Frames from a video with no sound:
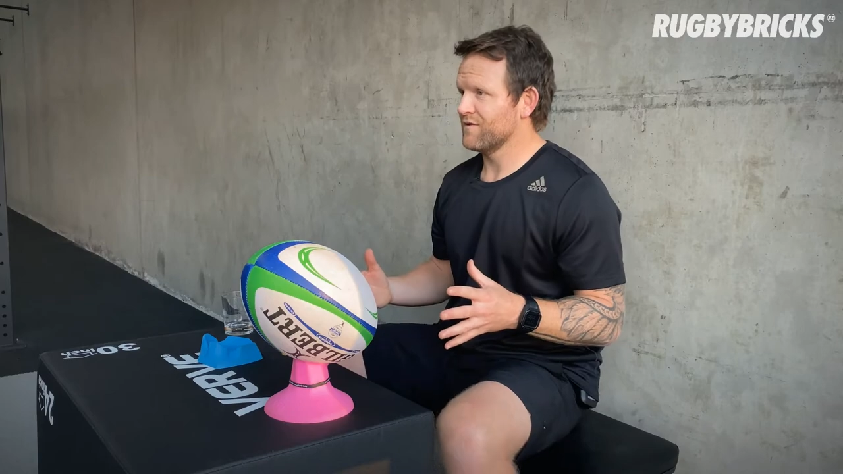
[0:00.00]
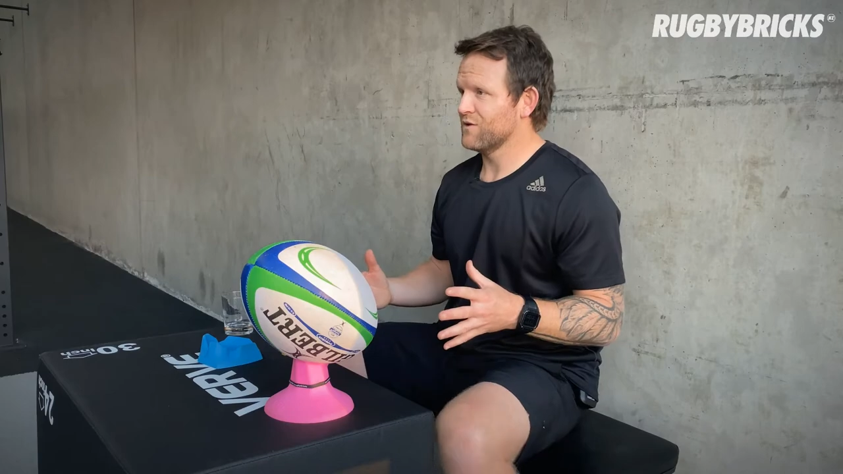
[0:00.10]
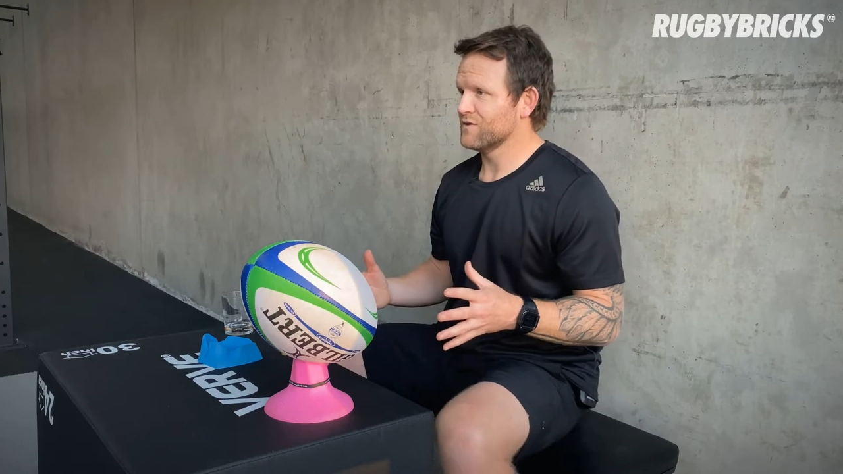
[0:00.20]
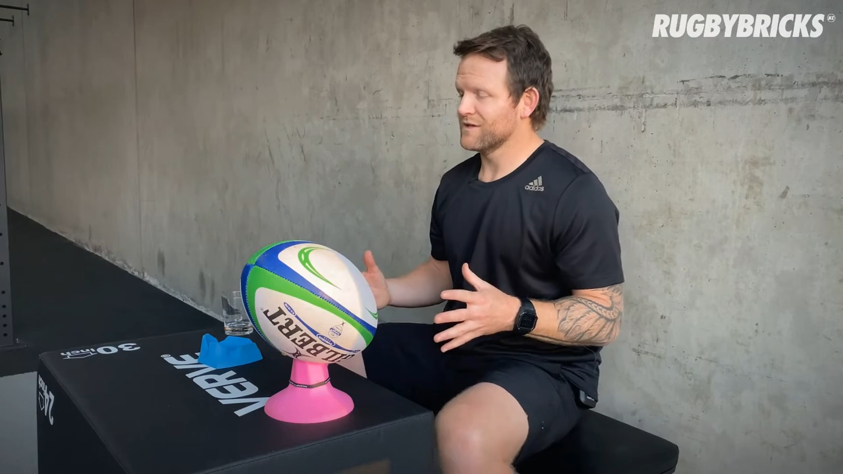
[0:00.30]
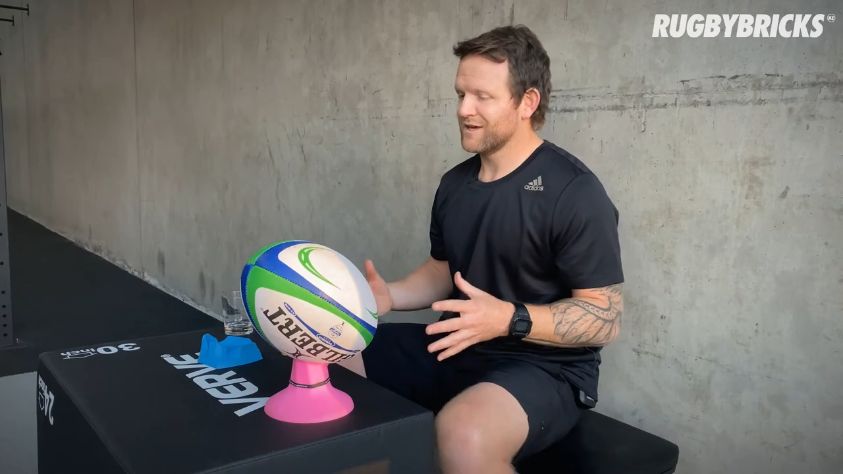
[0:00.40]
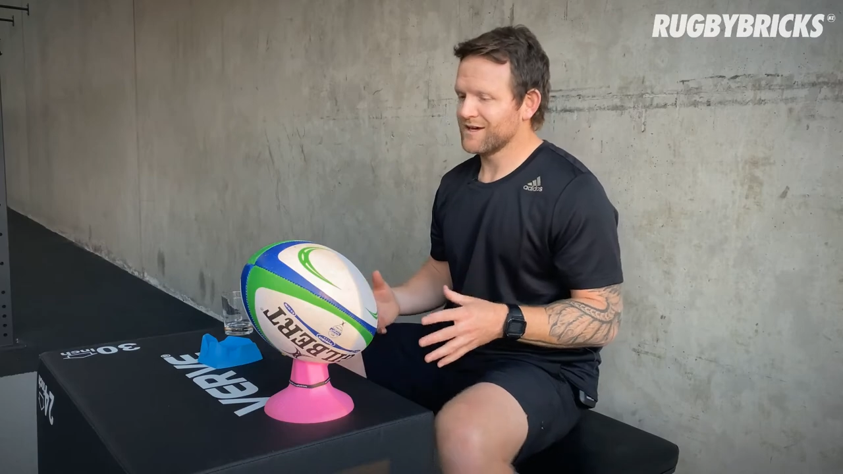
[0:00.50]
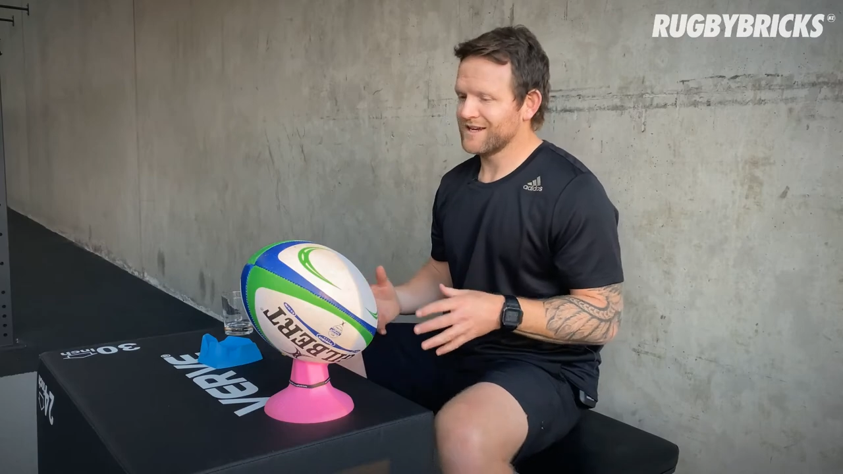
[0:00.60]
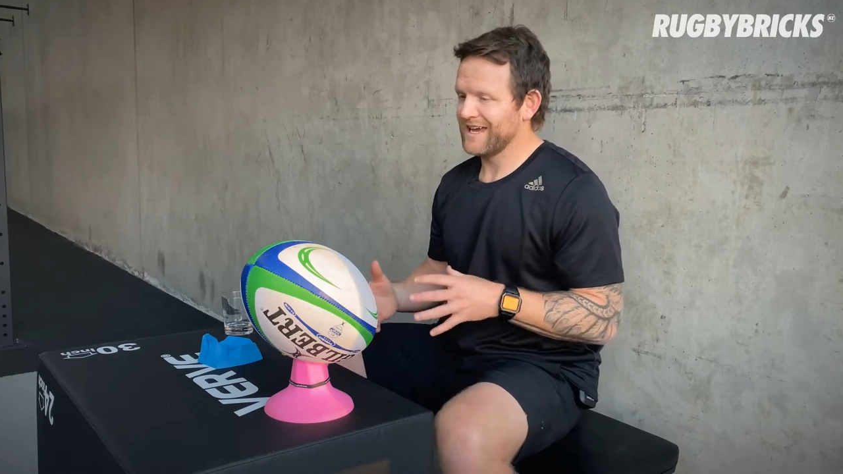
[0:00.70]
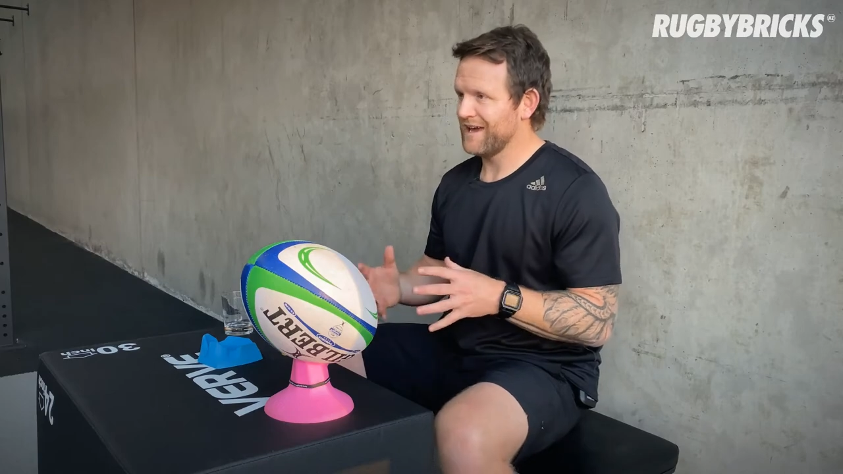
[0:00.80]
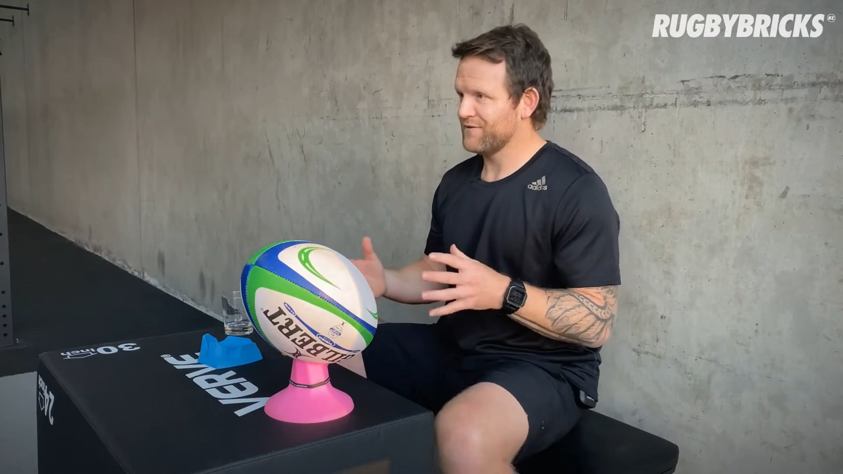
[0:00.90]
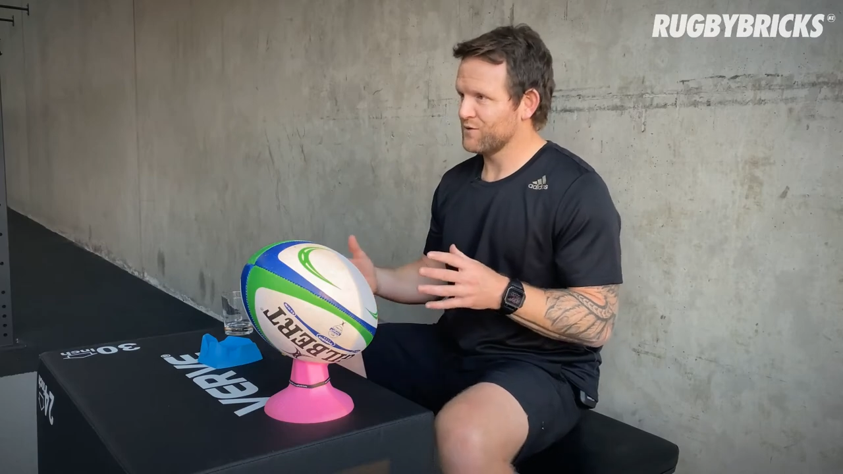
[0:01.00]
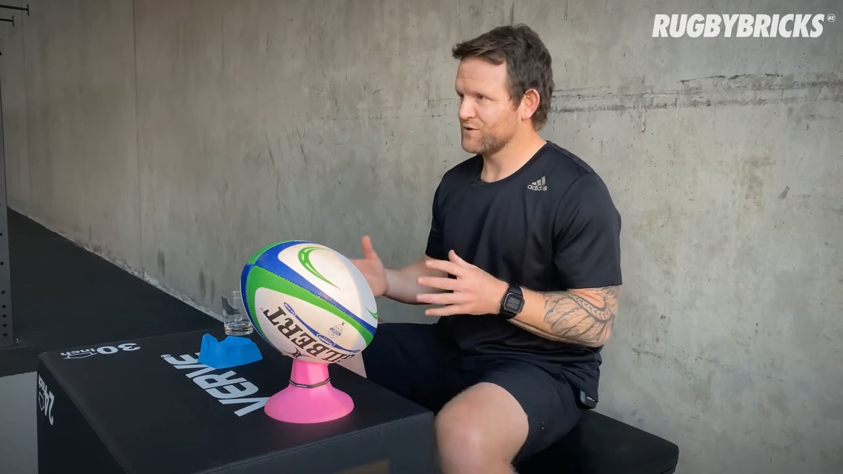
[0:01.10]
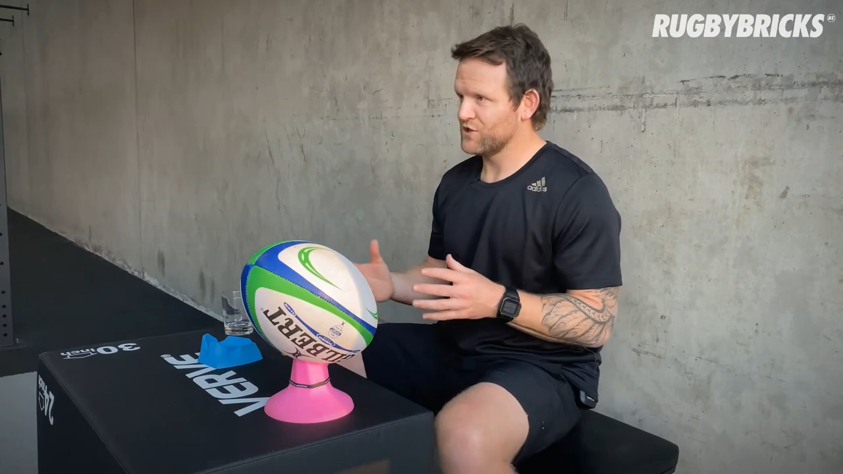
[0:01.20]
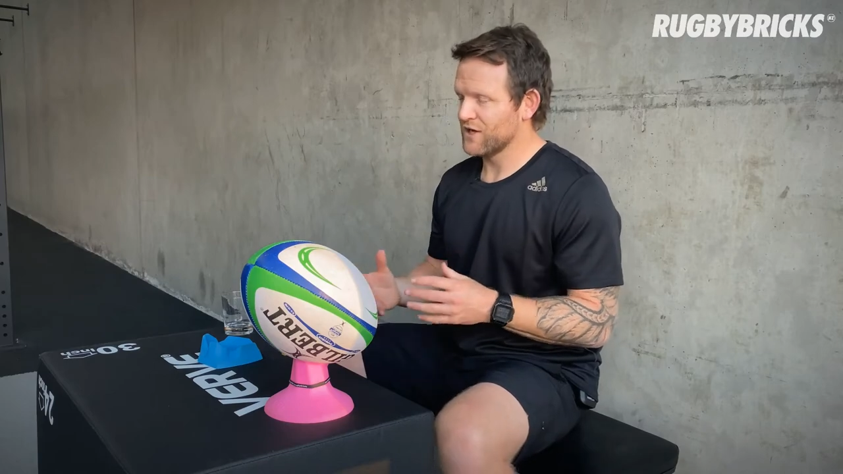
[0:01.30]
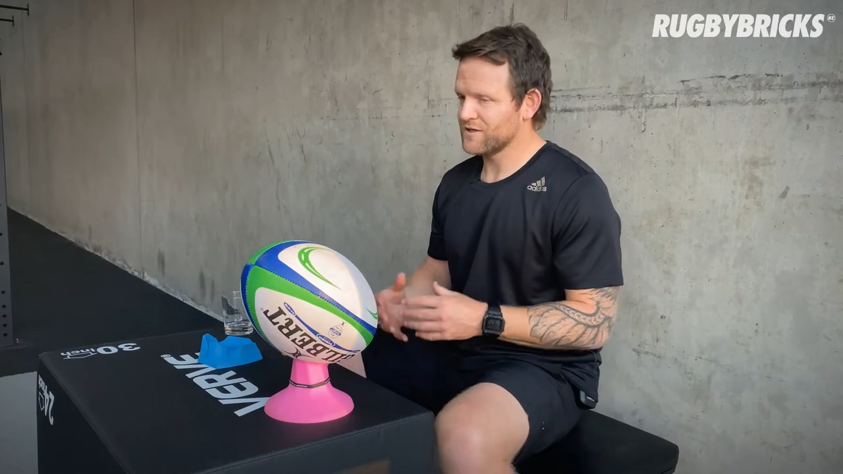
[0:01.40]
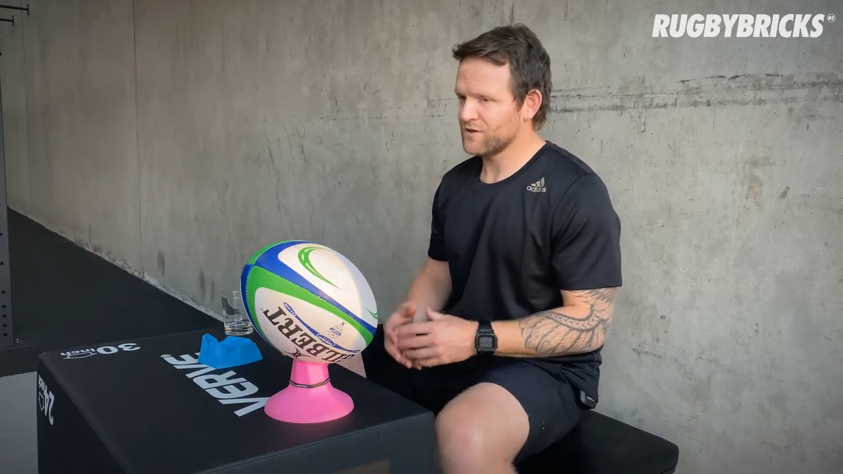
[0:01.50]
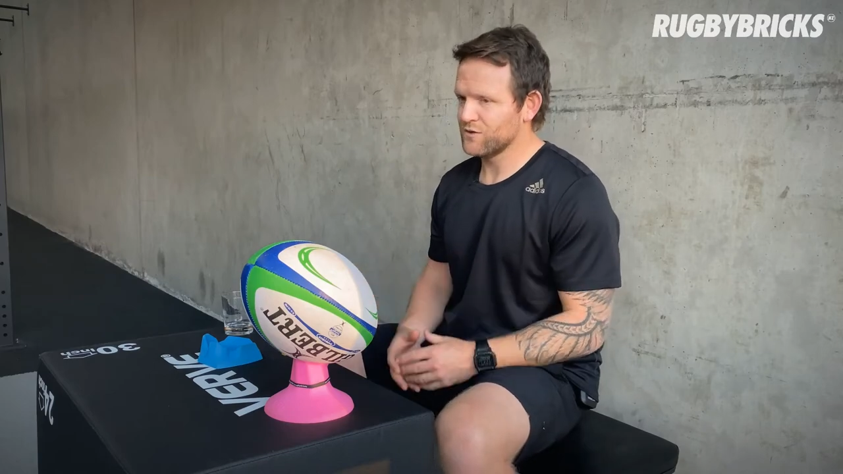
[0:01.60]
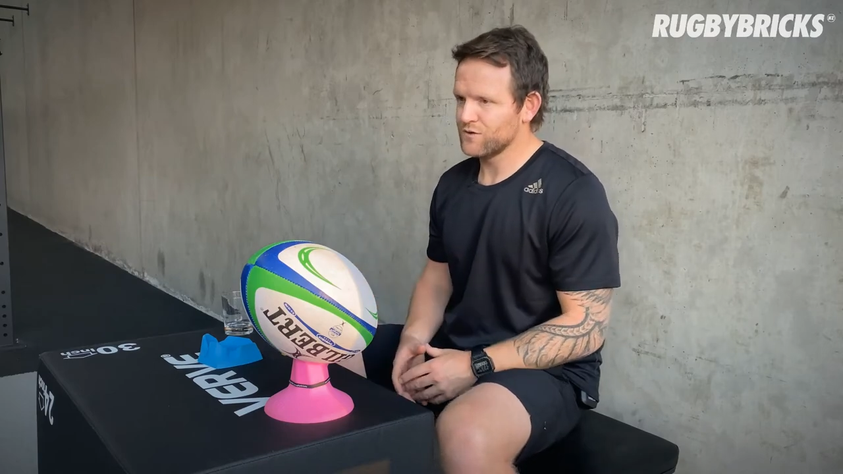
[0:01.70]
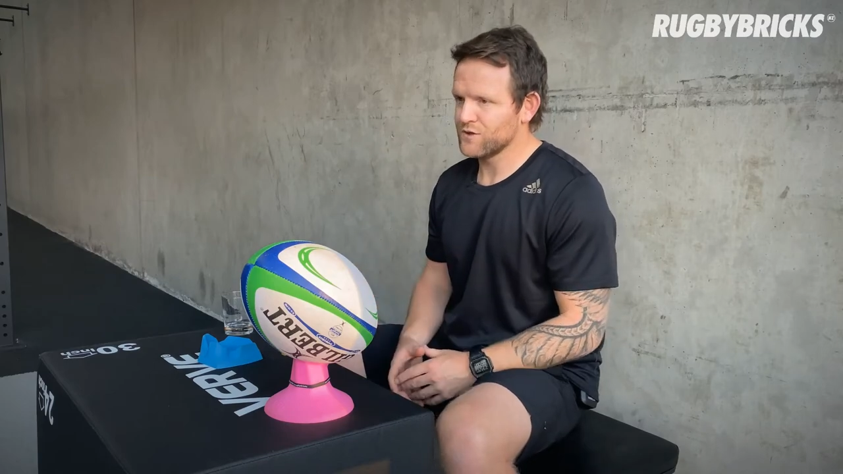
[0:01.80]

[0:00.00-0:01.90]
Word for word: the feel of the ball. If we hit the